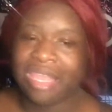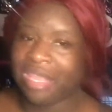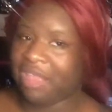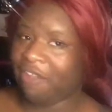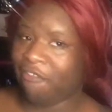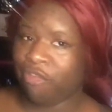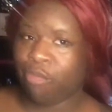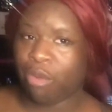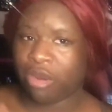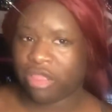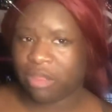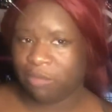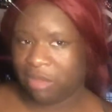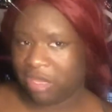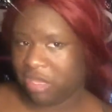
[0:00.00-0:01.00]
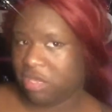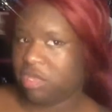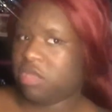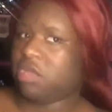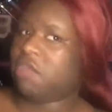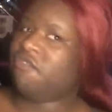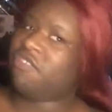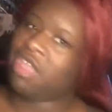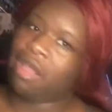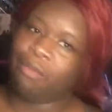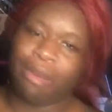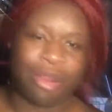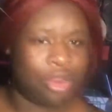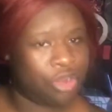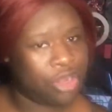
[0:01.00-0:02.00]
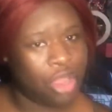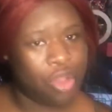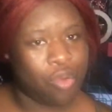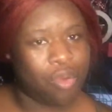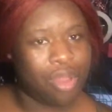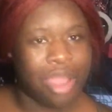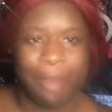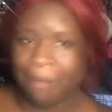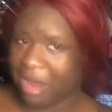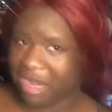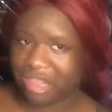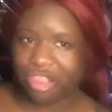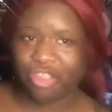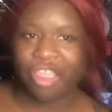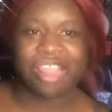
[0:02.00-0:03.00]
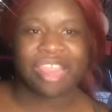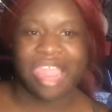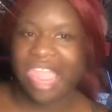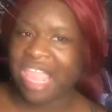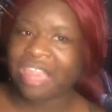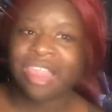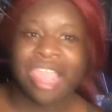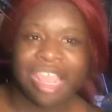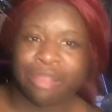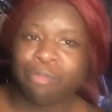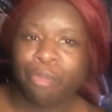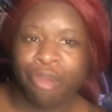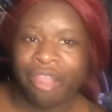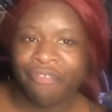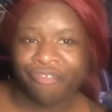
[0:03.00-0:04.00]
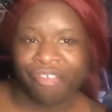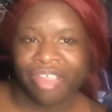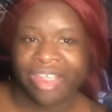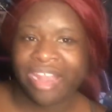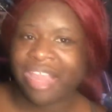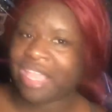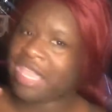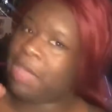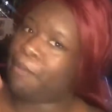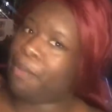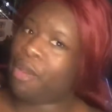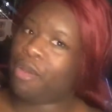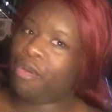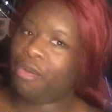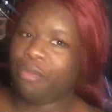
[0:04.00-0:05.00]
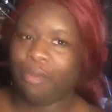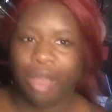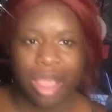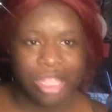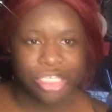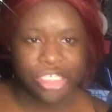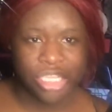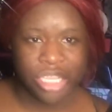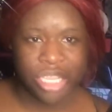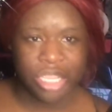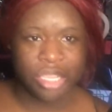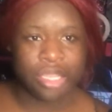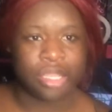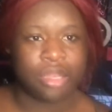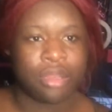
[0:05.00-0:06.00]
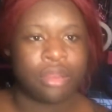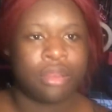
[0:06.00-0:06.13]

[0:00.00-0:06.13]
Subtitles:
If you want to see me, if y'all want to know about this crazy ass ex-boyfriend, then keep on watching.